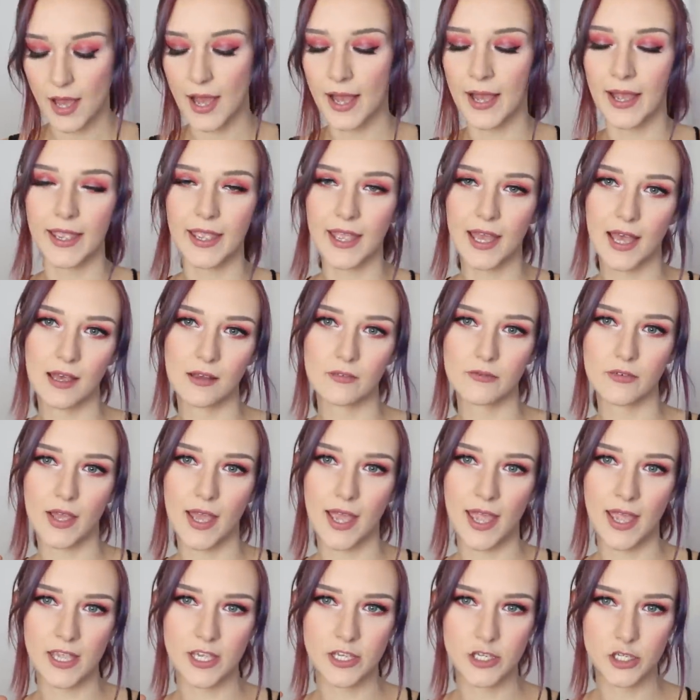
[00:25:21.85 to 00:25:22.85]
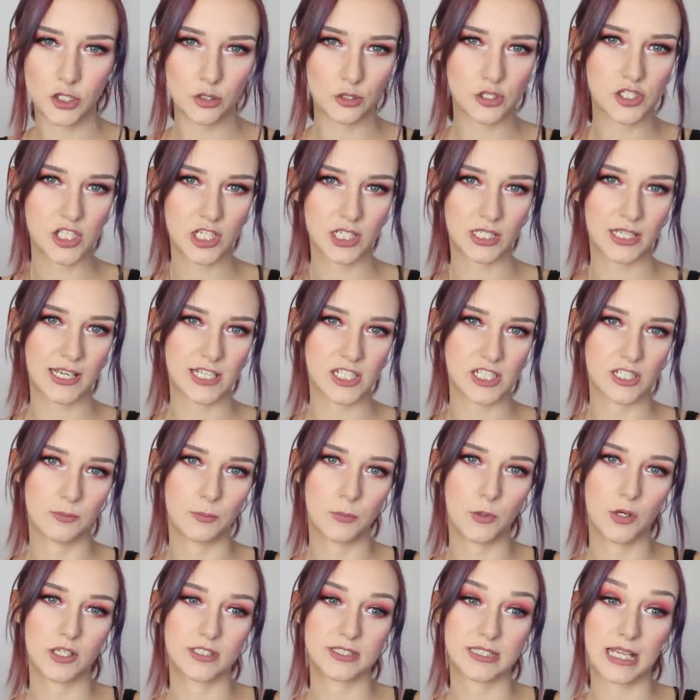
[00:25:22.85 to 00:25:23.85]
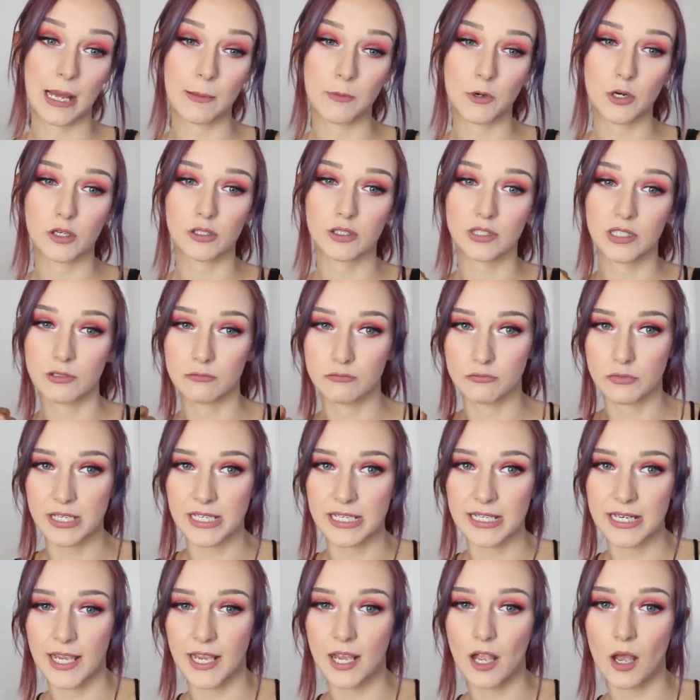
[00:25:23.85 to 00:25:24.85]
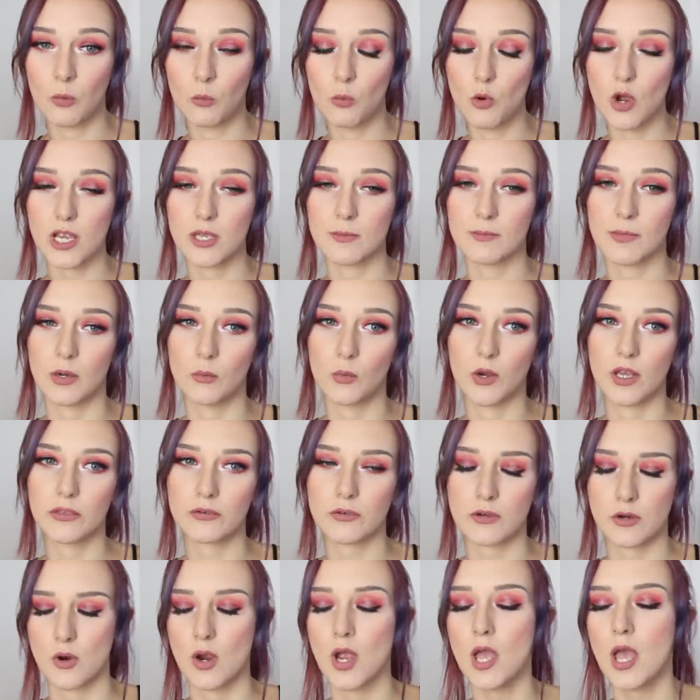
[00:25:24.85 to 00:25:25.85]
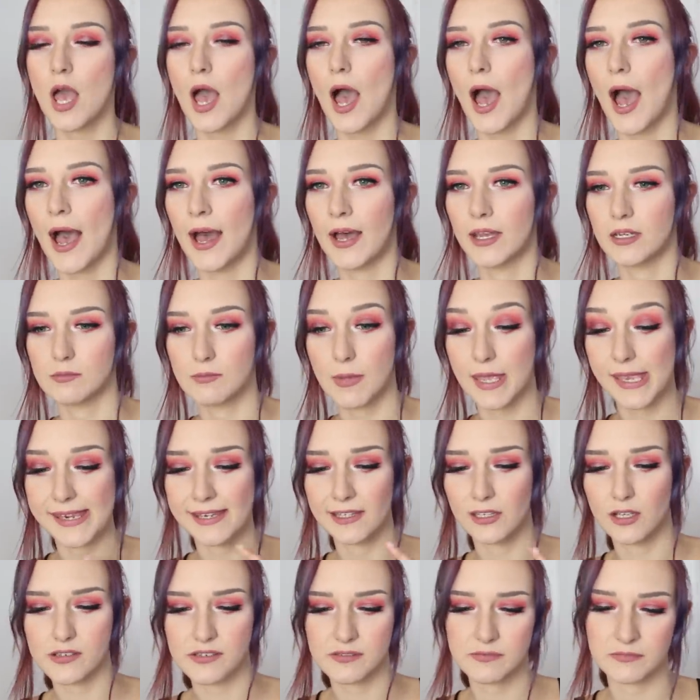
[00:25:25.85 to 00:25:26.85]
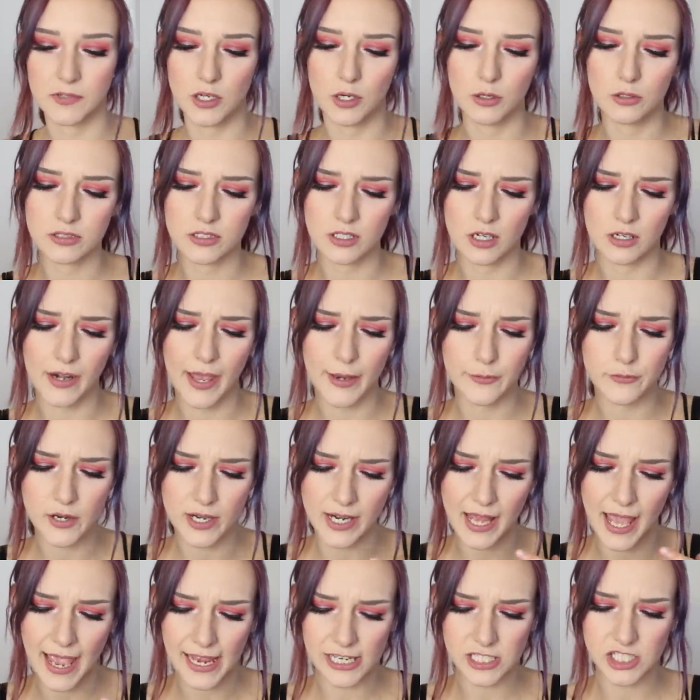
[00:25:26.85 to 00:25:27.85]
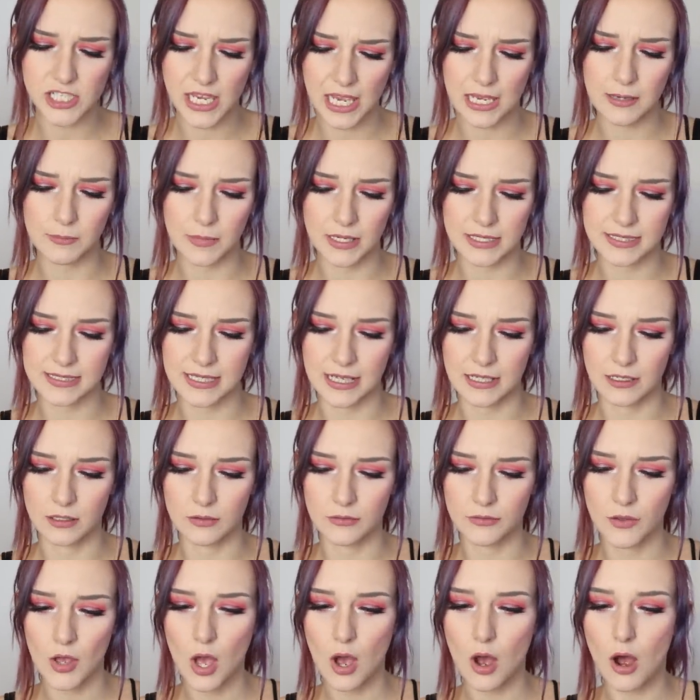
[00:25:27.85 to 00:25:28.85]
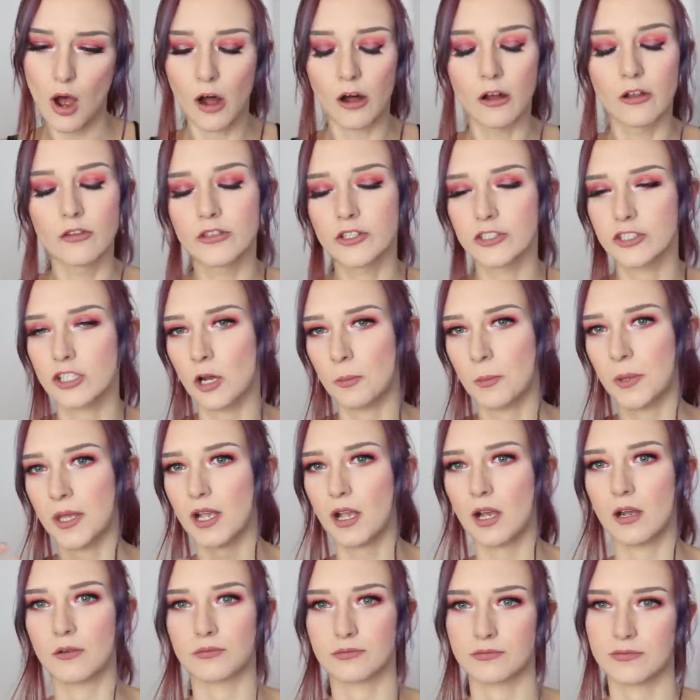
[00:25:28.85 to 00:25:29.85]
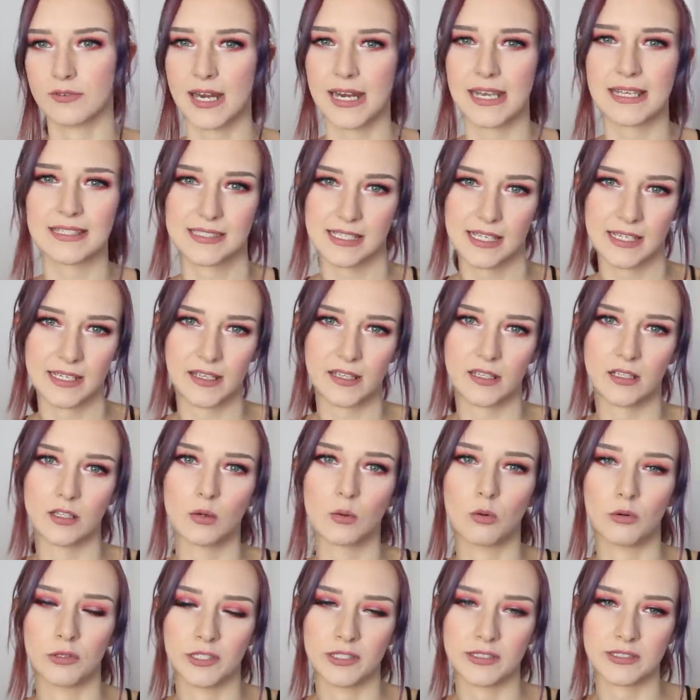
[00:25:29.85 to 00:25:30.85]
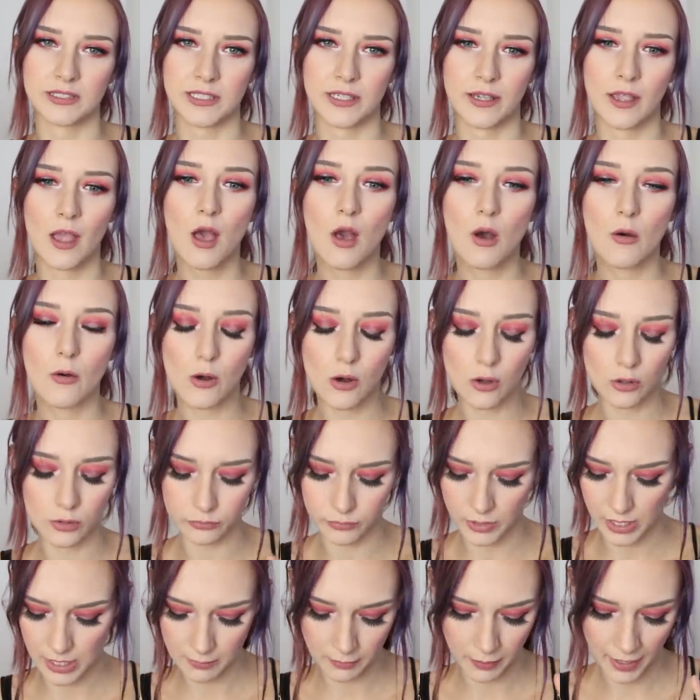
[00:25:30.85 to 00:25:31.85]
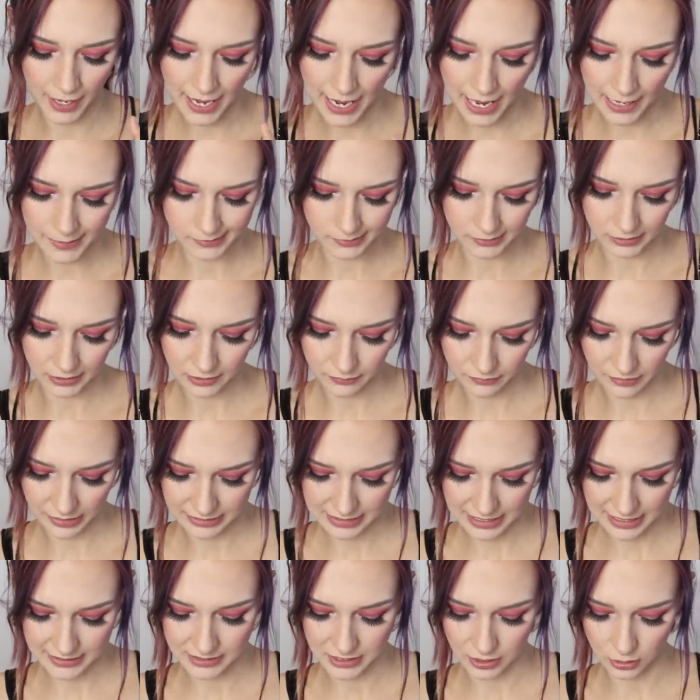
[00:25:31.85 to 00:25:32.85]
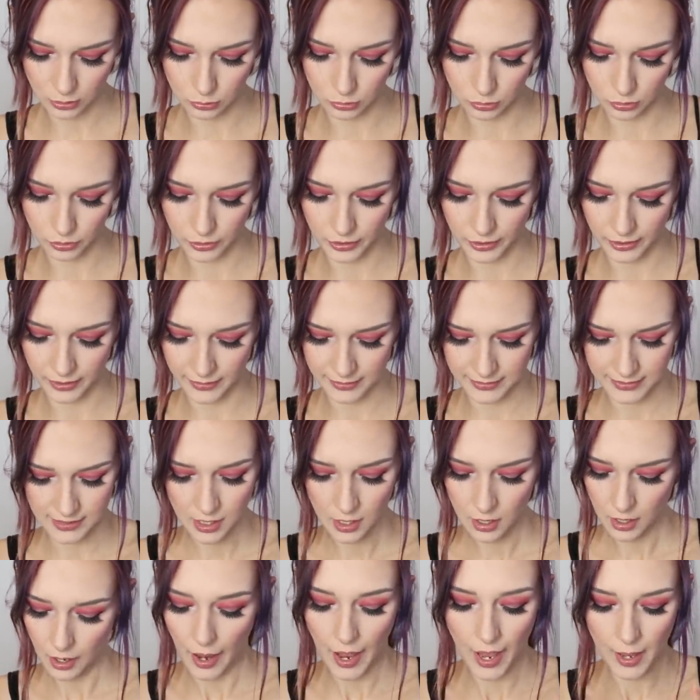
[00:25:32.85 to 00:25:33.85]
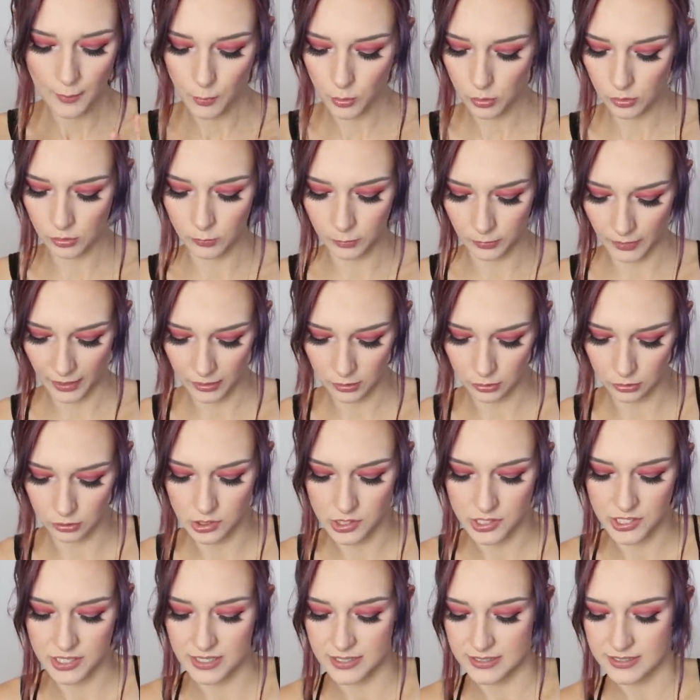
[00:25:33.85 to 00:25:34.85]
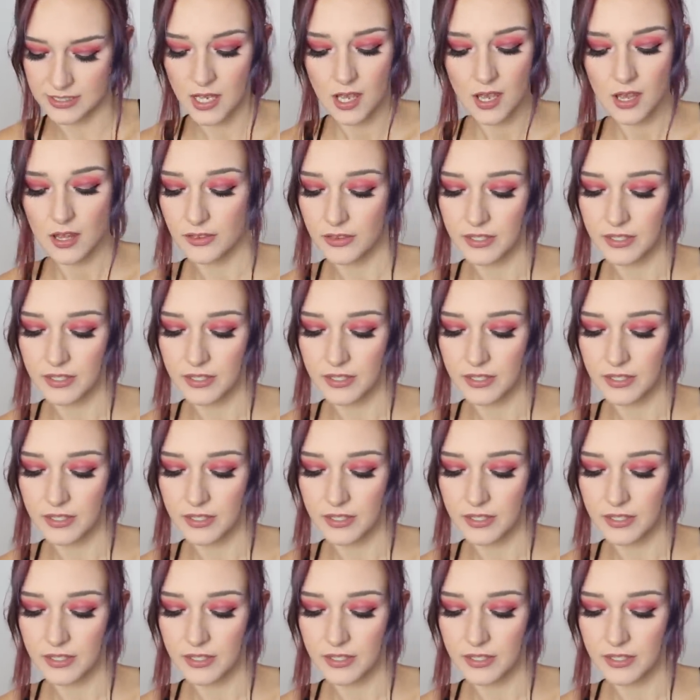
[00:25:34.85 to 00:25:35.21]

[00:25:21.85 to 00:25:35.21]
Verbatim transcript: I have a huge collection of books that I'm currently reading and working my way through and making lots of notes on and trying to educate myself on the topic of race and inequality, all written by absolutely fantastic authors, um, all black authors.